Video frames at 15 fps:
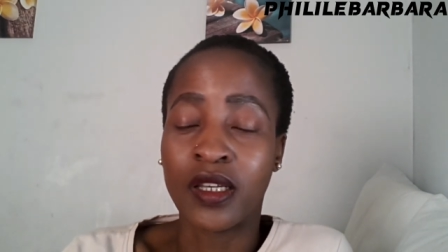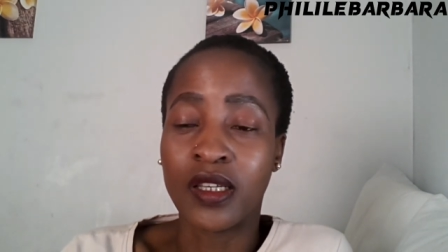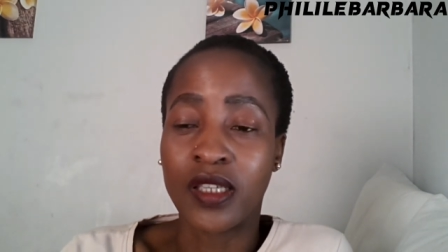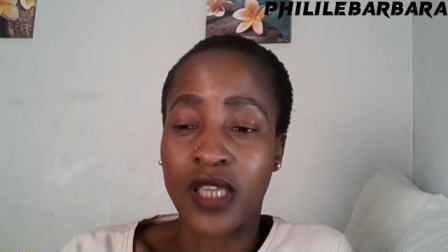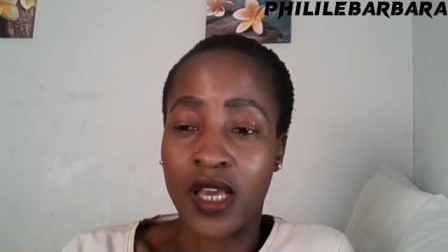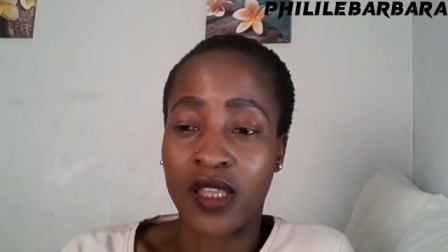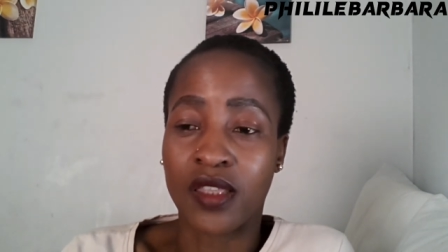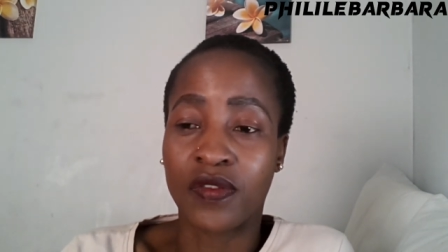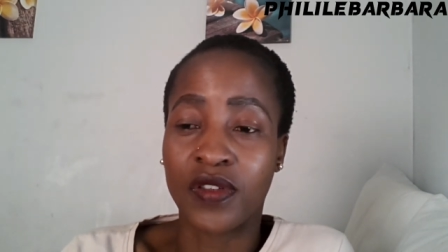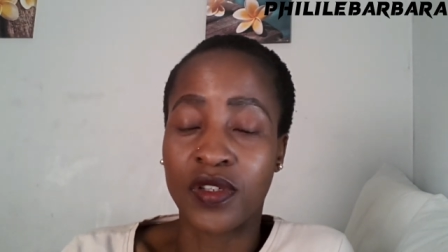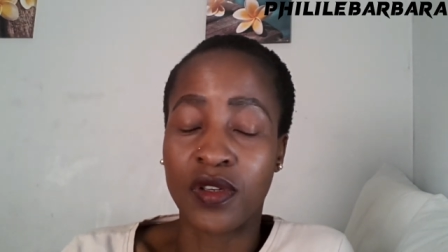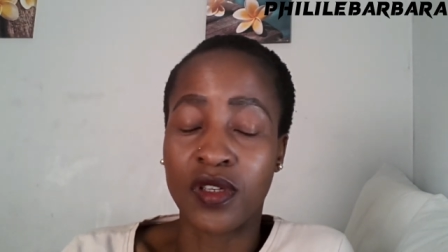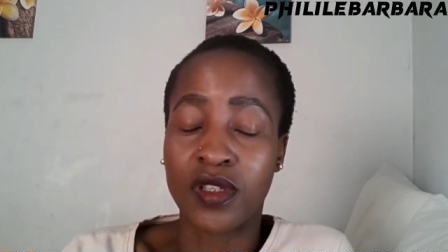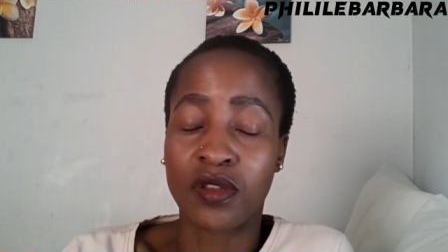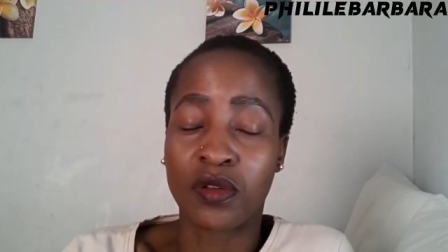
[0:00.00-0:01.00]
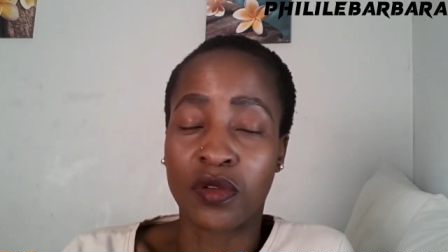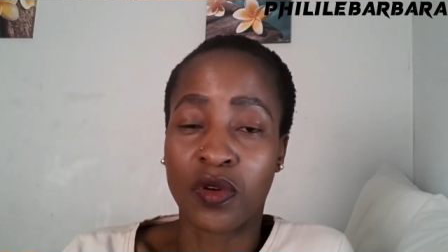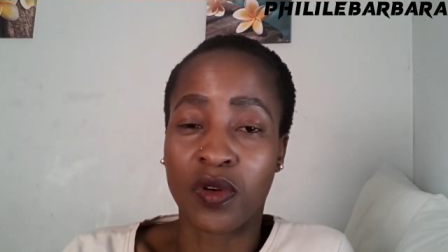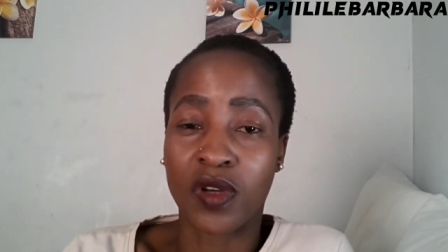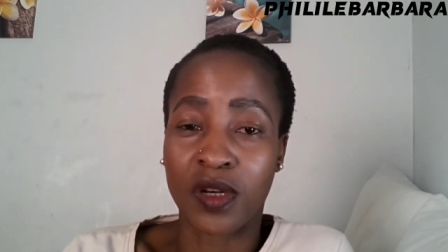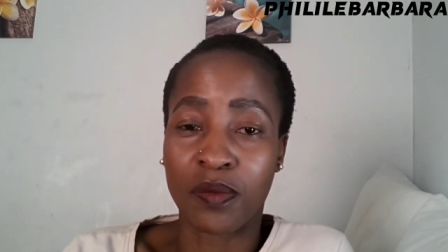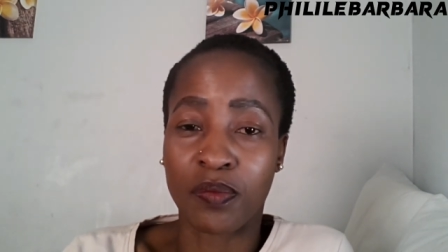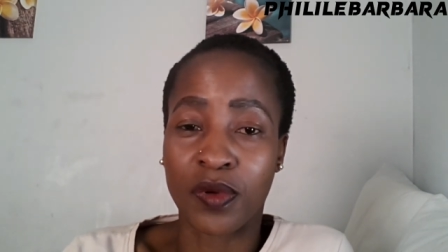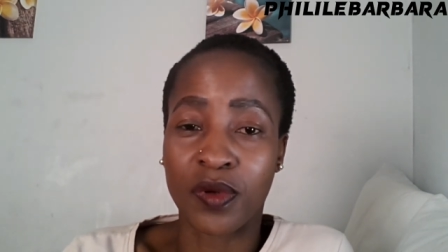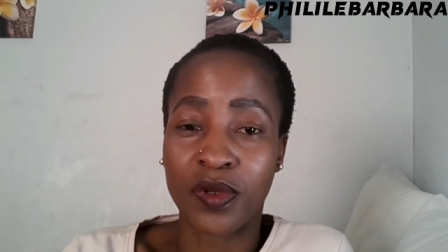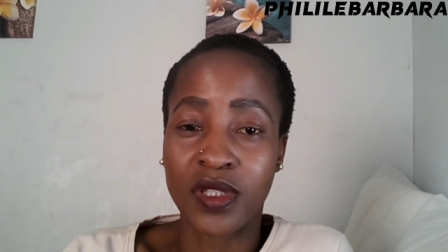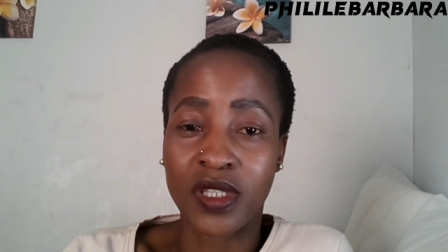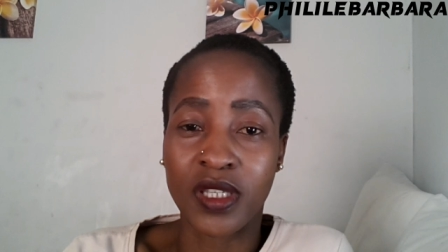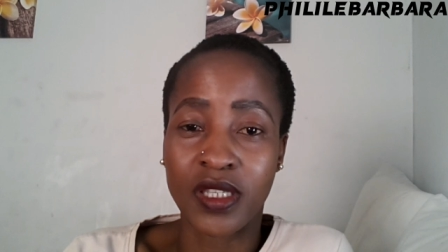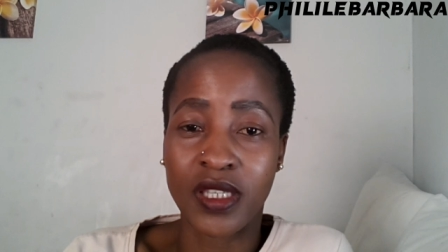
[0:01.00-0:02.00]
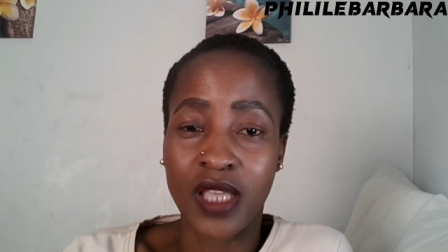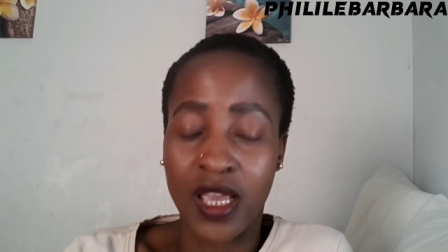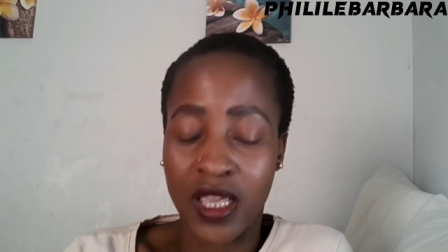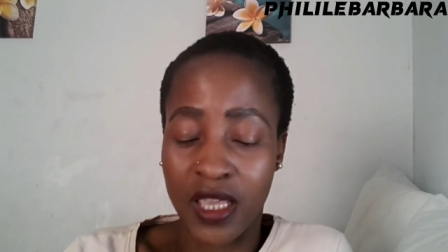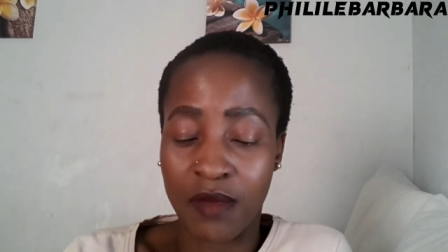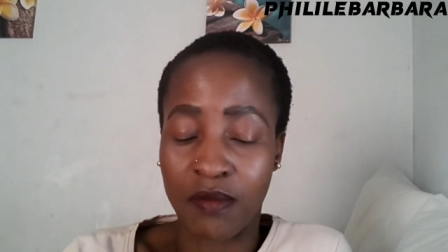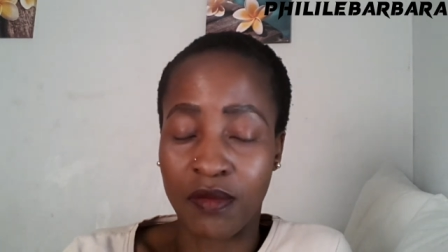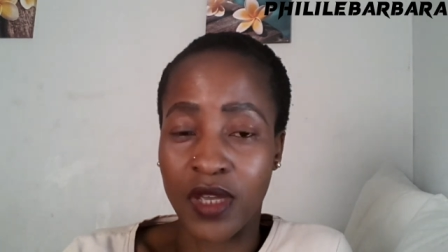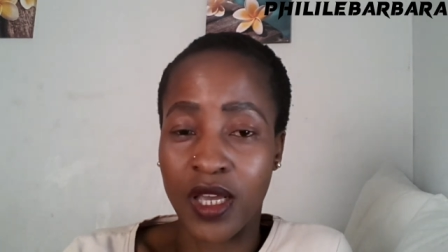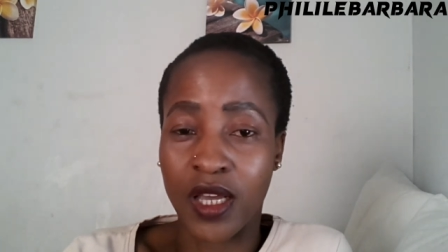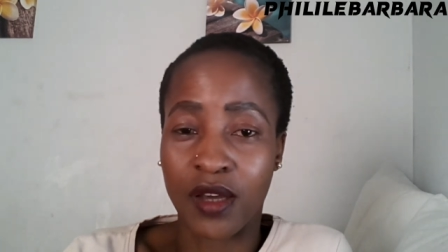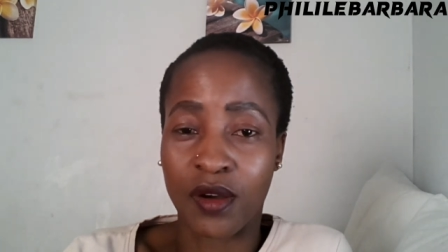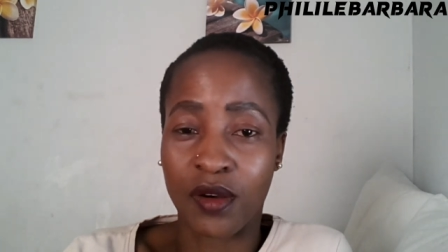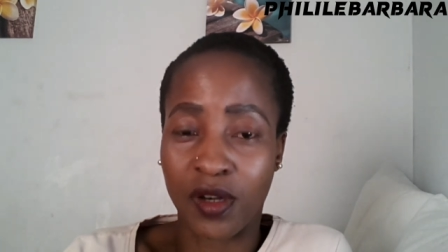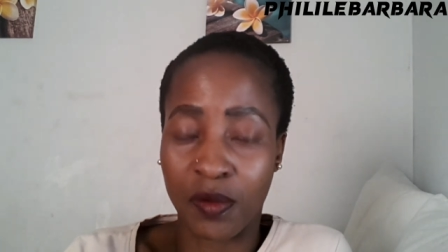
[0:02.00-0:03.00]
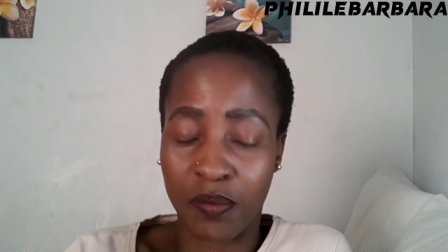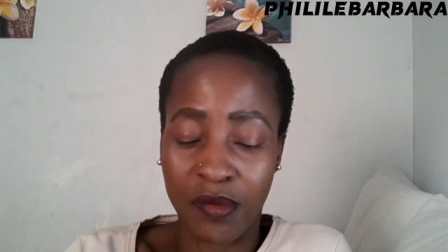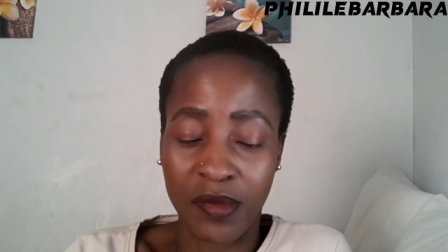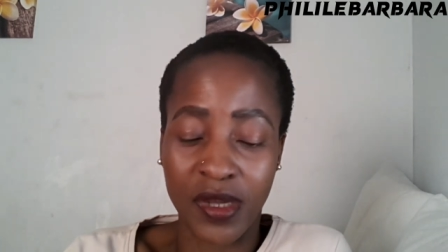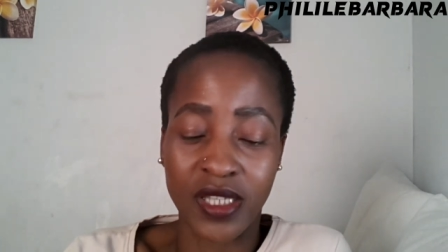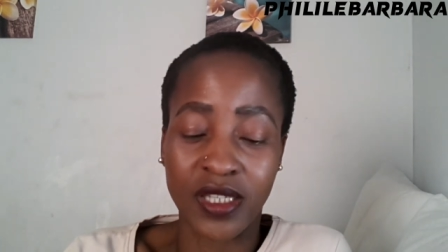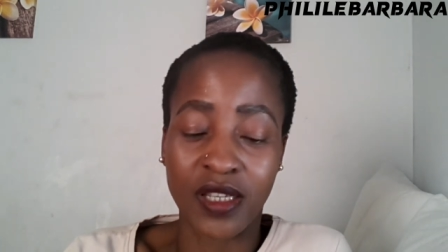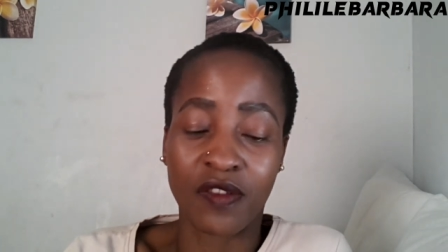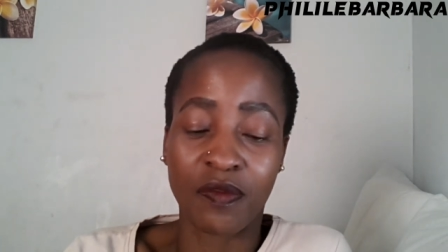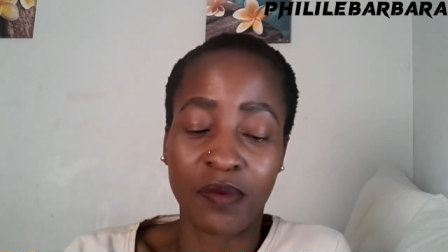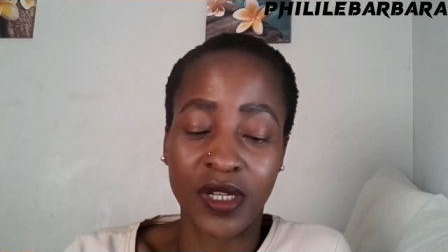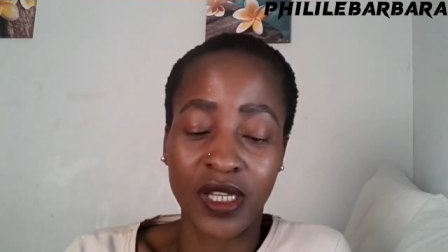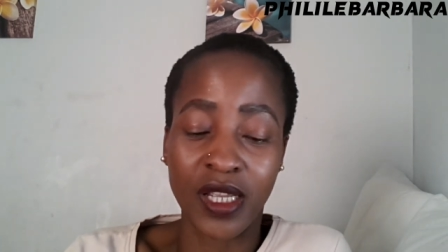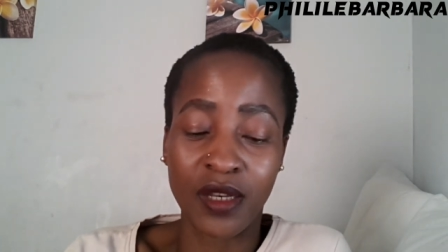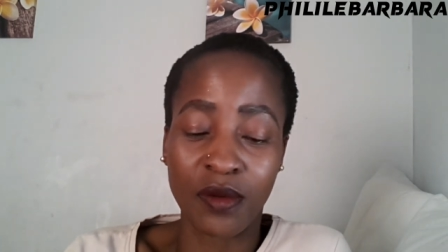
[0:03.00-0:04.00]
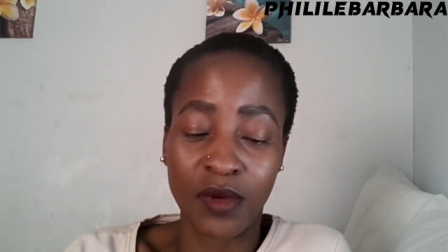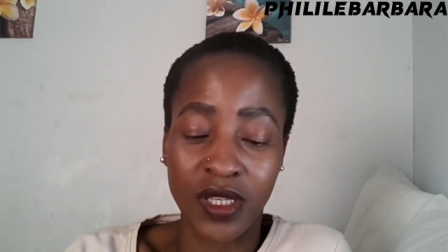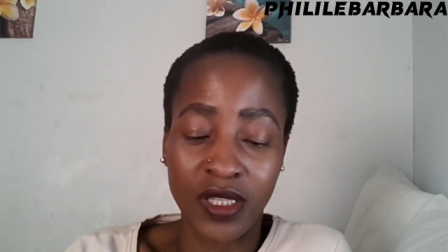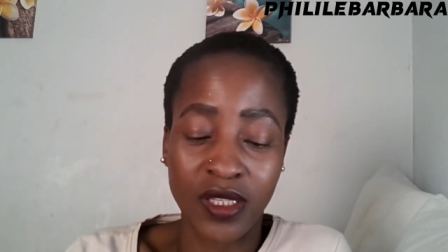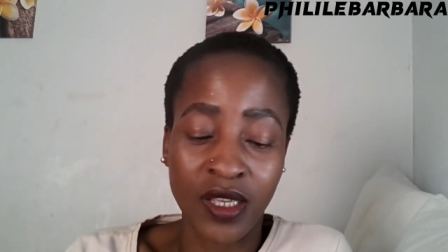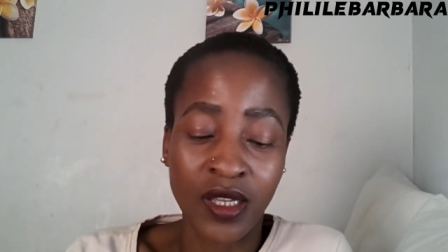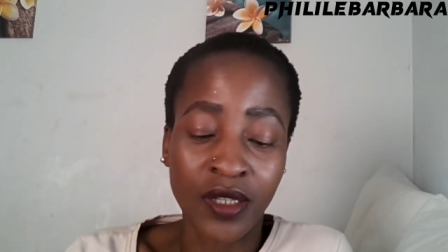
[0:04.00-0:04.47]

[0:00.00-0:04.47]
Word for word: yeah, the video is not horrible since I am uh, horrible myself. But anyways,